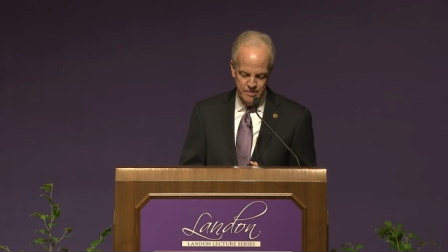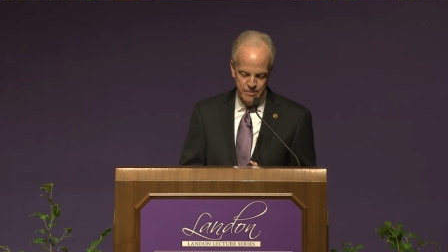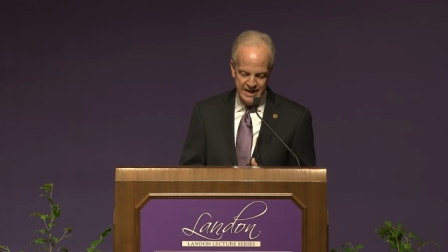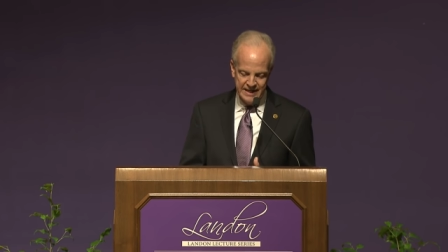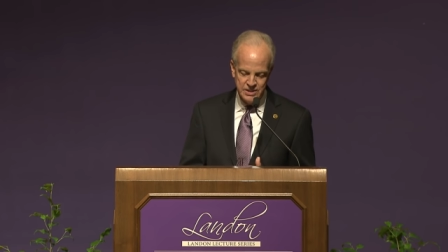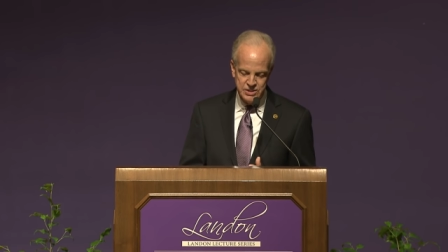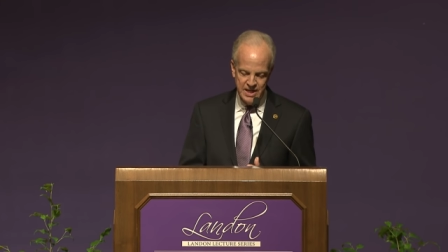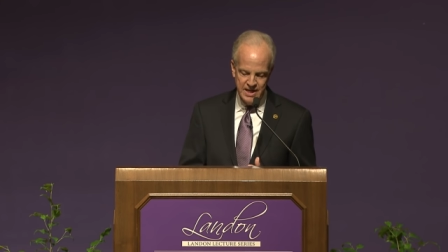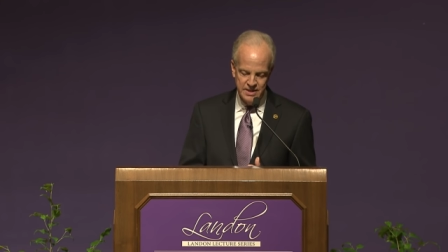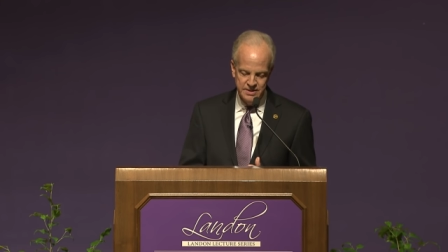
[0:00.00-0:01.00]
But I can
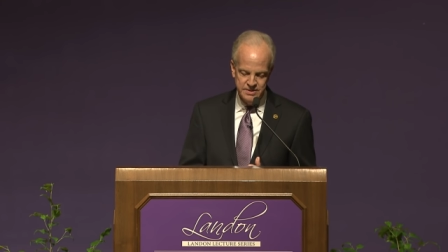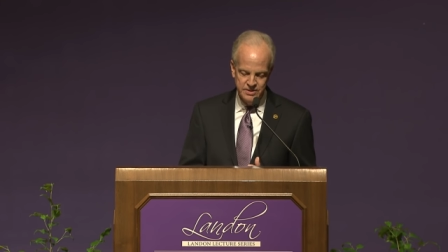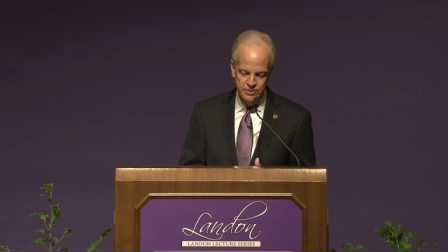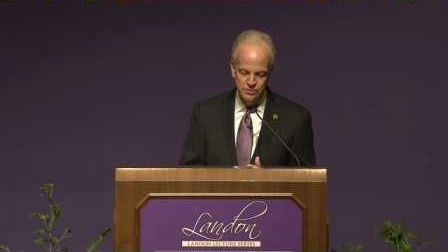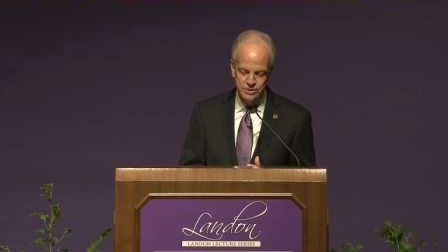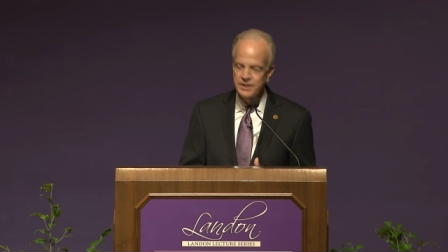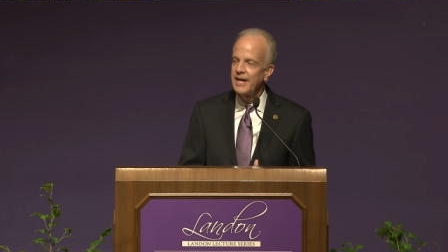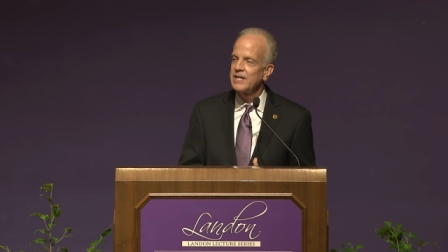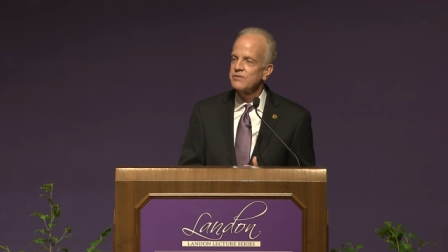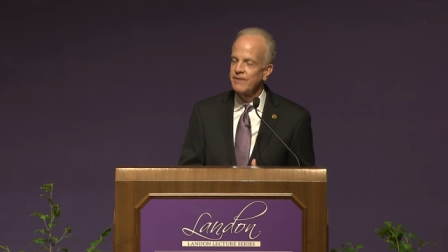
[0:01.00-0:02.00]
say it to
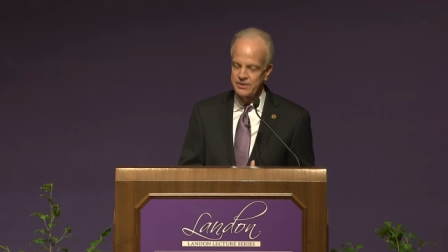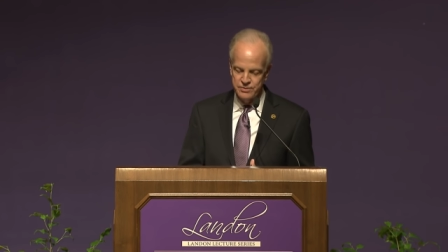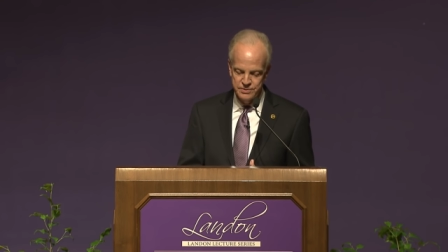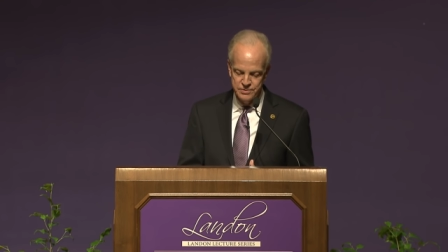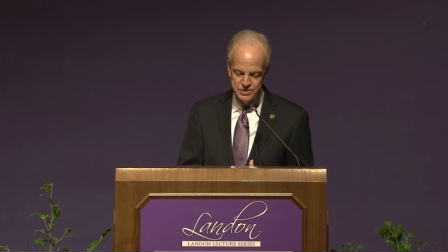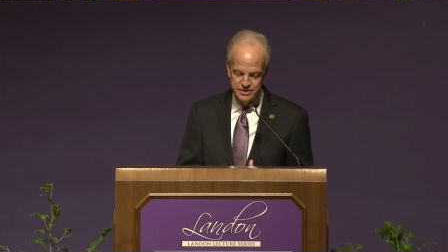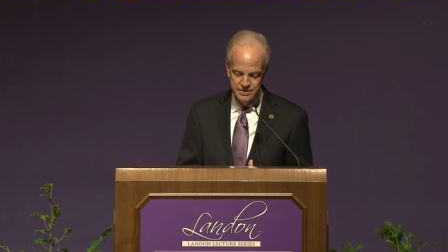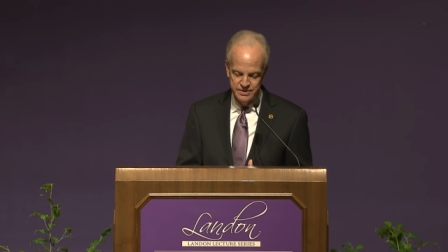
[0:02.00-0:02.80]
today's veterans.